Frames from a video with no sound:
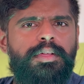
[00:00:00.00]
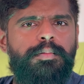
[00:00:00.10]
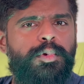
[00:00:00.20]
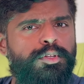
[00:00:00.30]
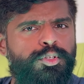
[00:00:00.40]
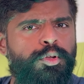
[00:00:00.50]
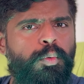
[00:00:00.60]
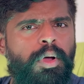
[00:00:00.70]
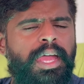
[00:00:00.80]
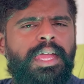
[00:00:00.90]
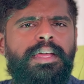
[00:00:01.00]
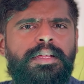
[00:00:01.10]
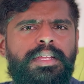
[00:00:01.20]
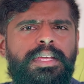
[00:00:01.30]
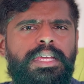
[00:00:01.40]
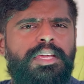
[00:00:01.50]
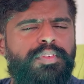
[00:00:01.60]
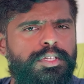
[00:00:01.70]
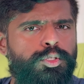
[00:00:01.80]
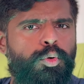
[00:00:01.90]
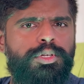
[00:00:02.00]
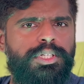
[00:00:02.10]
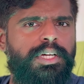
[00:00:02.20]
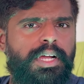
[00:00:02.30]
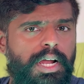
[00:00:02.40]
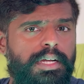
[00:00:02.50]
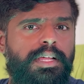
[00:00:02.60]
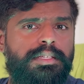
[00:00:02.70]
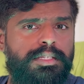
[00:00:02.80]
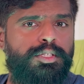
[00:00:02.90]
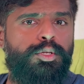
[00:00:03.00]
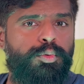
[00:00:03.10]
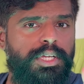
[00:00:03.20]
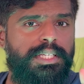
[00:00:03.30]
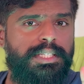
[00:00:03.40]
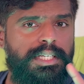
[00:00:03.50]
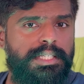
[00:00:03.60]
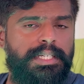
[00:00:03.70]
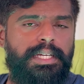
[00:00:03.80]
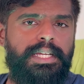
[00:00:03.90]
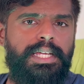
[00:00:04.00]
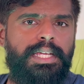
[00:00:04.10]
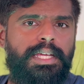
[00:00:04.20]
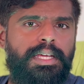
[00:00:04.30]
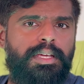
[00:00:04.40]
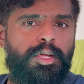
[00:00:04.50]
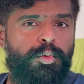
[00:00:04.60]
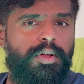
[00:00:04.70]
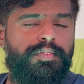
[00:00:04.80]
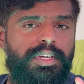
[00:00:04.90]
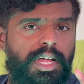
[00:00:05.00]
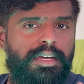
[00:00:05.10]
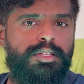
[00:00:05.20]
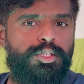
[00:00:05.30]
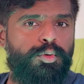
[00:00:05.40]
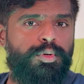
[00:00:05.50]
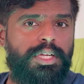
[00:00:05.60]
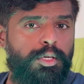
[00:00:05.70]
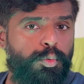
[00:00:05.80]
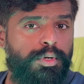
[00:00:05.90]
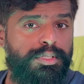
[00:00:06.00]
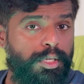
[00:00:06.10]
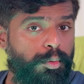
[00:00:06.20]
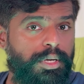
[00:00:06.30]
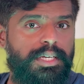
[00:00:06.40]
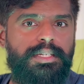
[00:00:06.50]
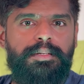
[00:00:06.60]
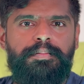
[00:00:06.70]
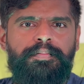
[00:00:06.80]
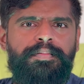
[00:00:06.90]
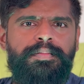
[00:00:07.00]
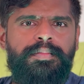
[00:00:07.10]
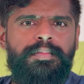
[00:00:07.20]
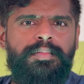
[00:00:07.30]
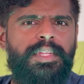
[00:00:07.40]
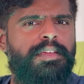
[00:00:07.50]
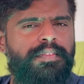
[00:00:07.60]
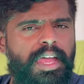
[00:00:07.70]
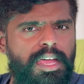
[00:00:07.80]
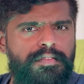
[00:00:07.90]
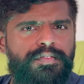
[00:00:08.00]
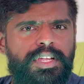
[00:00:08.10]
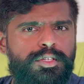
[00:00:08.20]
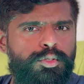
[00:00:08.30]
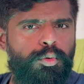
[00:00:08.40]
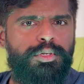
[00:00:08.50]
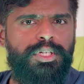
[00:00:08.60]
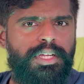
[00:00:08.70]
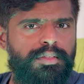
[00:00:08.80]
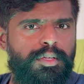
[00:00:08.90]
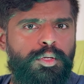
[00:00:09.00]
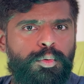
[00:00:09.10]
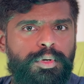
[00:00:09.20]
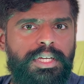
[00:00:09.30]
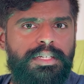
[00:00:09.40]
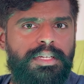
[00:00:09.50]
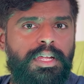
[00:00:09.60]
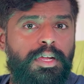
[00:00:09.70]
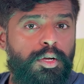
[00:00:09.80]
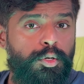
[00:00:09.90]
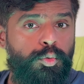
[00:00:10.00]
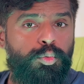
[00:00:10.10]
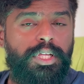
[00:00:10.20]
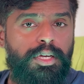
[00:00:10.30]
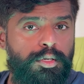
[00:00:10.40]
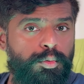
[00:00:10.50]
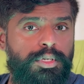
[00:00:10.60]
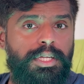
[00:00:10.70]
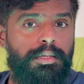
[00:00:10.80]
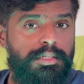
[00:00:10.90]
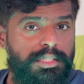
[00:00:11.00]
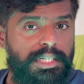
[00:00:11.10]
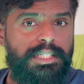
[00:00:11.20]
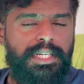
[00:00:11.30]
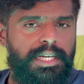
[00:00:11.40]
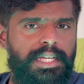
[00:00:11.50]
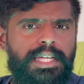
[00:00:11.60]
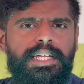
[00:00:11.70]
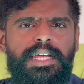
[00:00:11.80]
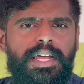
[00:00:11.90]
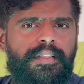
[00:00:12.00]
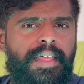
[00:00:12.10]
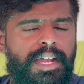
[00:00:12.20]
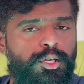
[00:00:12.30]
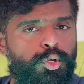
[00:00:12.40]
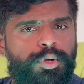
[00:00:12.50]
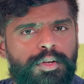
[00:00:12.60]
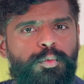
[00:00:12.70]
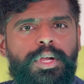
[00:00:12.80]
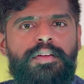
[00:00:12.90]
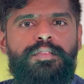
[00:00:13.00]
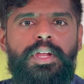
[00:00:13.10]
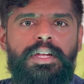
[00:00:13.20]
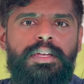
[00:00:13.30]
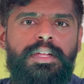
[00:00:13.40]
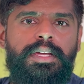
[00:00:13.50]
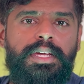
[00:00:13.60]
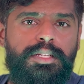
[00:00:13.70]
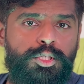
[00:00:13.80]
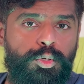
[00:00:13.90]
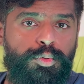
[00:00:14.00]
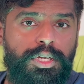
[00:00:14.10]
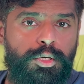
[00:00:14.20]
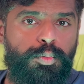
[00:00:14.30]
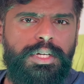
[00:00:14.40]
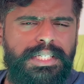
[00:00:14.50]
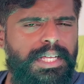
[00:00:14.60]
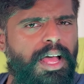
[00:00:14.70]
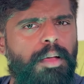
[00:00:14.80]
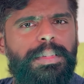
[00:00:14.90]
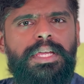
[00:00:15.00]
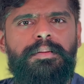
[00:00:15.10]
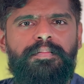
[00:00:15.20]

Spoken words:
Because you know why? If a soldier does his duty sincerely, he would have done his duty towards the unit. If every soldier in the unit do their duty sincerely, that unit would have done its duty towards the army.